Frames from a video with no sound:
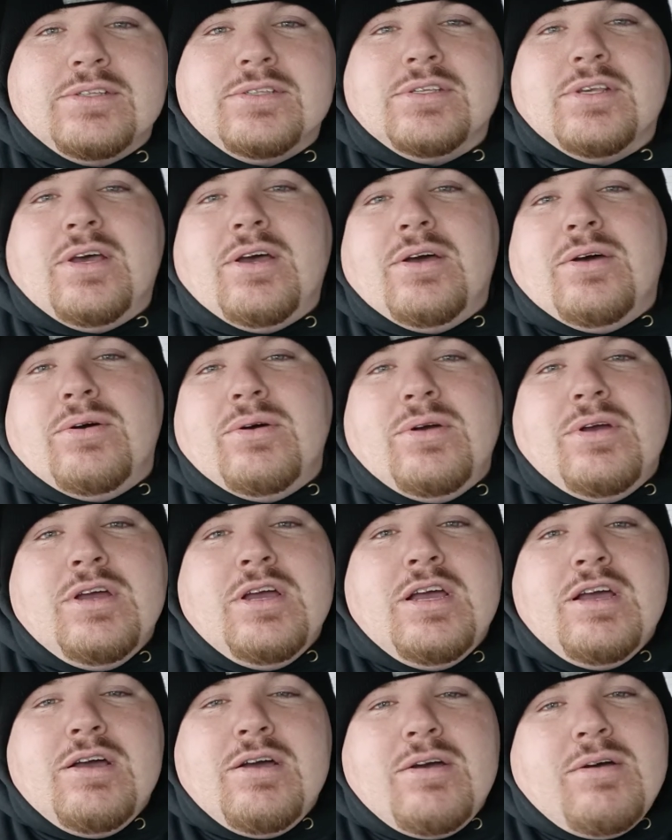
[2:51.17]
So,
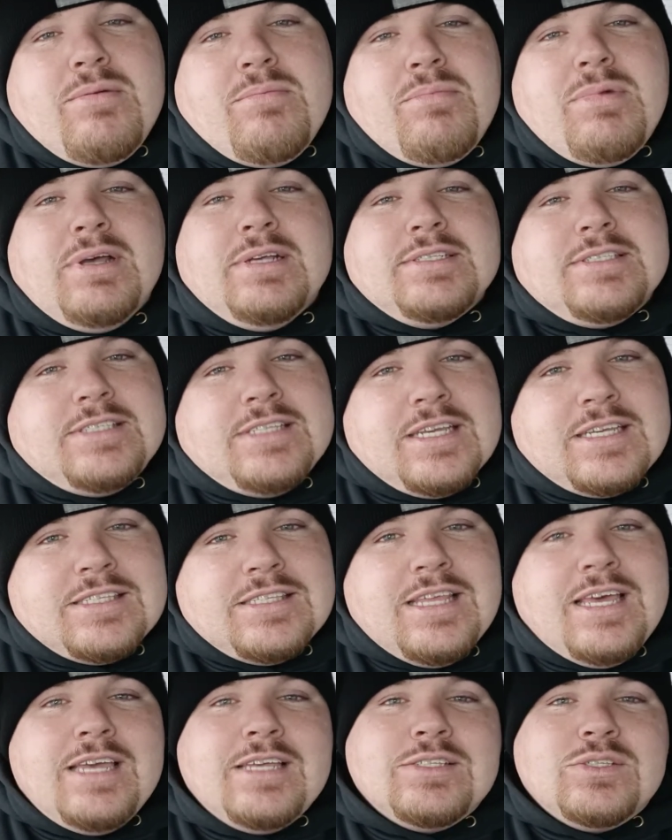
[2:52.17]
but 6
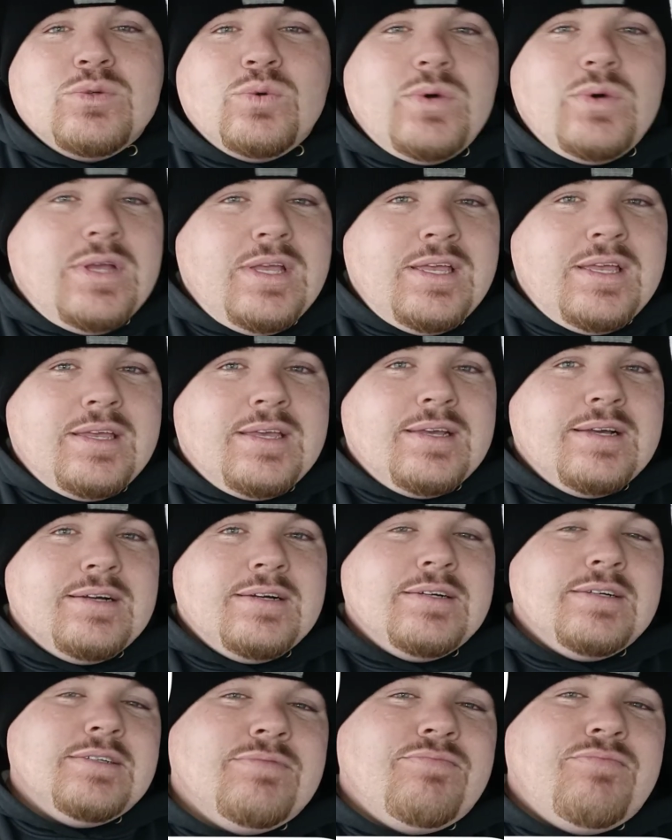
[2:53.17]
days a week,
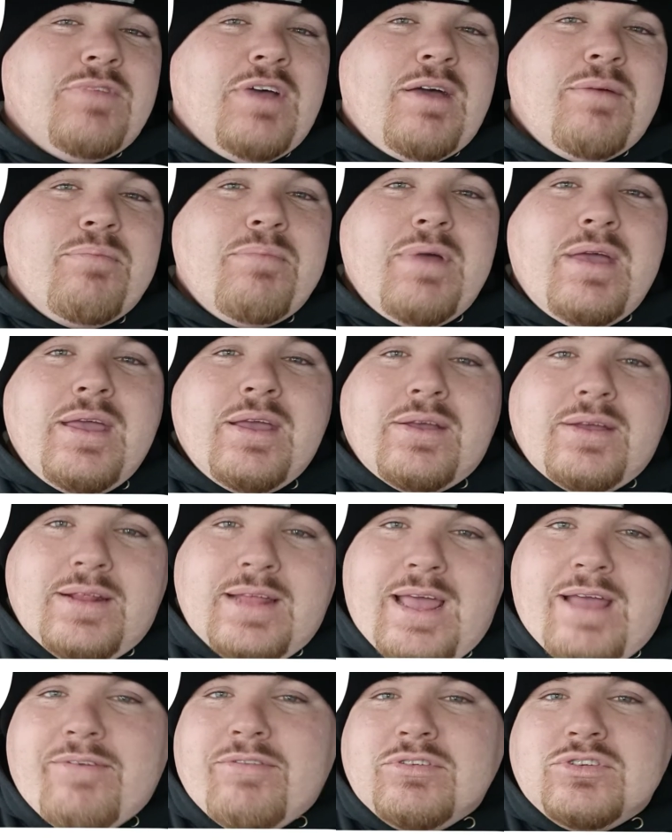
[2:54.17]
I make
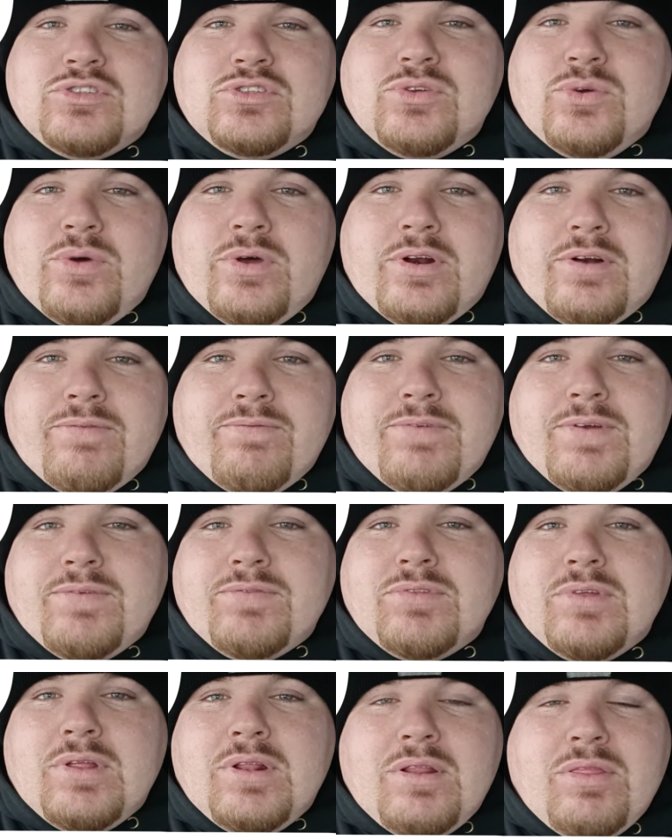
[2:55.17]
an average
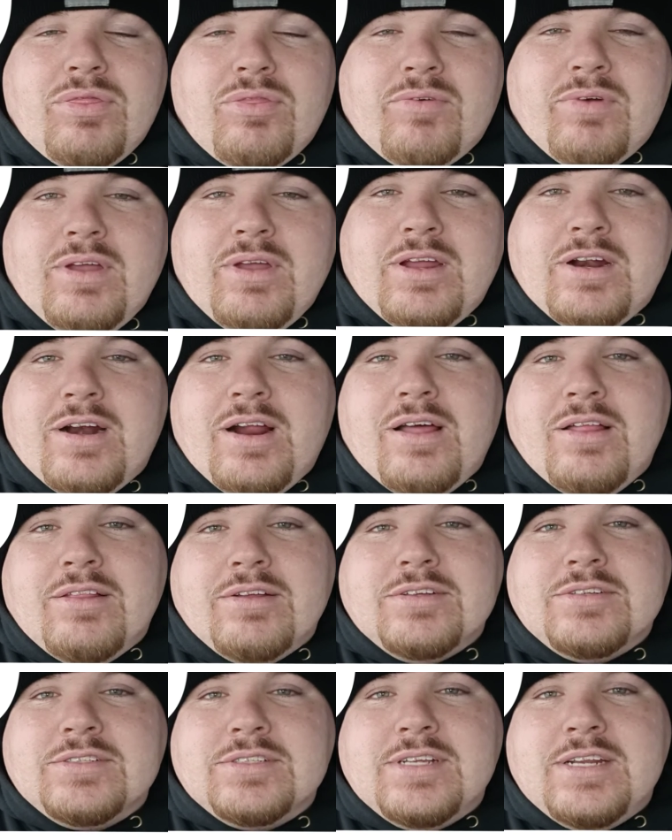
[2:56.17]
$250 to
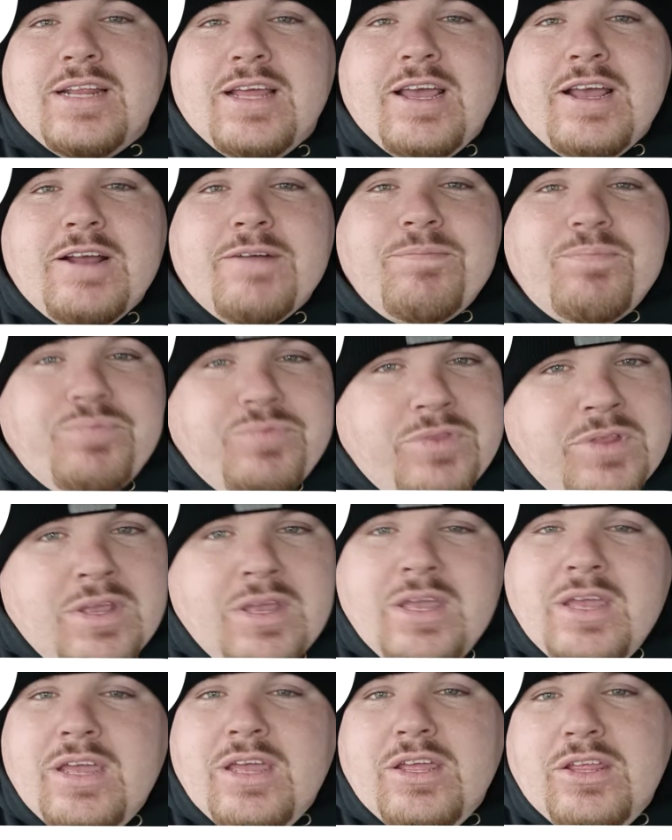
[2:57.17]
$300 a day,
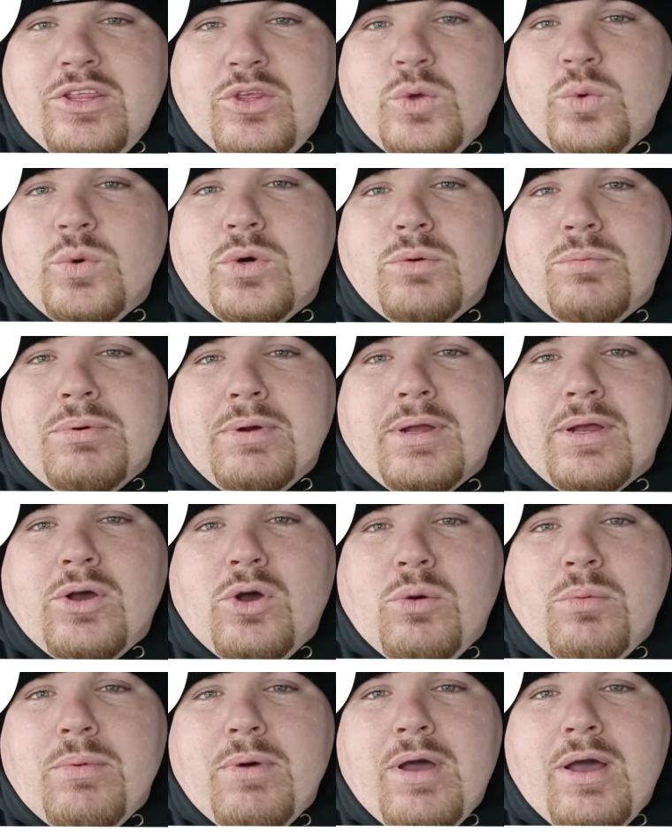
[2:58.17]
and you will bring
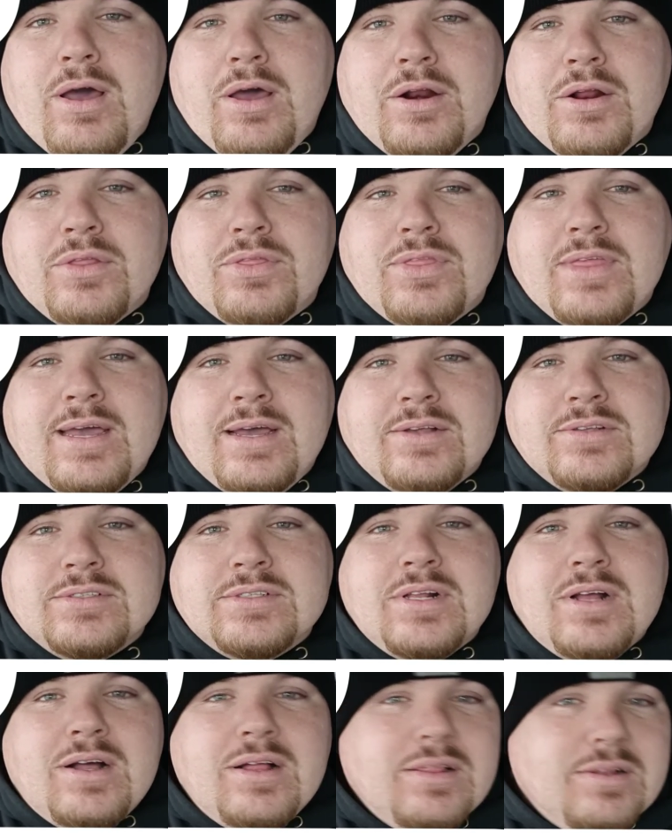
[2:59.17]
home
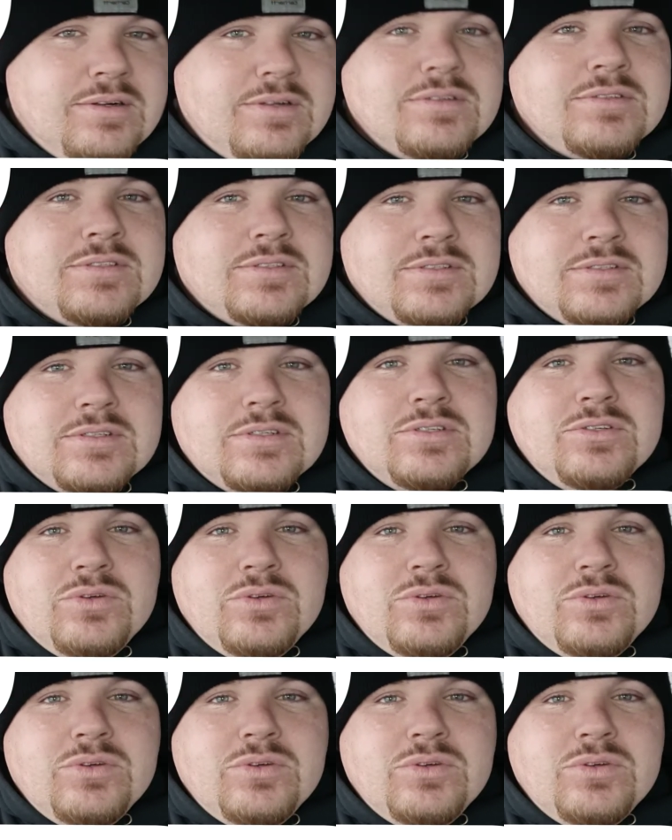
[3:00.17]
$100,000.